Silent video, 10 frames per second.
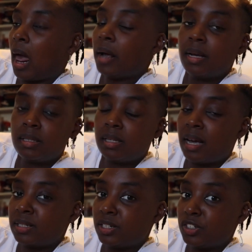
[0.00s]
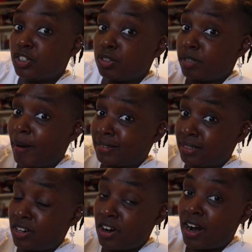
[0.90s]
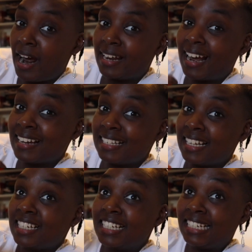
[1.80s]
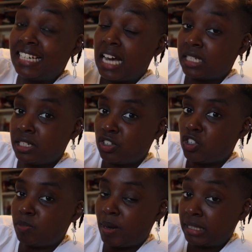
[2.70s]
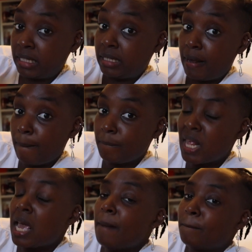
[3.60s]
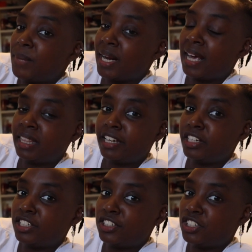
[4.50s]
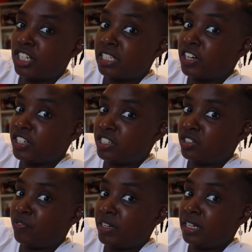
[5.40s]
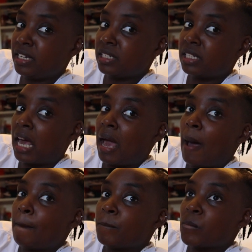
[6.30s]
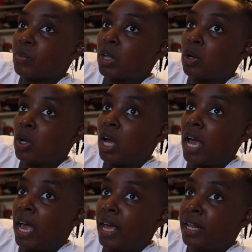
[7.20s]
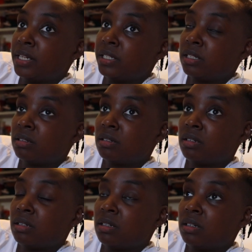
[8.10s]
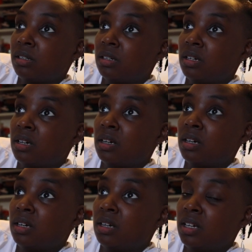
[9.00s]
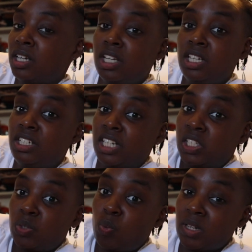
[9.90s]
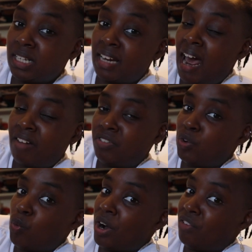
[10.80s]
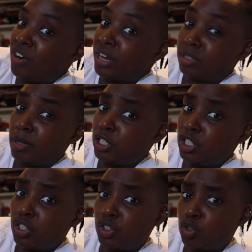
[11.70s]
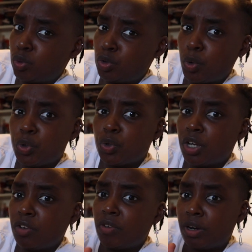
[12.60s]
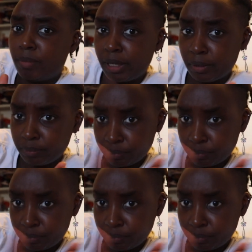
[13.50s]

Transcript: I guess he hasn't disrespected her. I can't say she has disrespected him, but I think she just hurt his feelings and he just wasn't having whatever explanation she was going to give, and I'm like,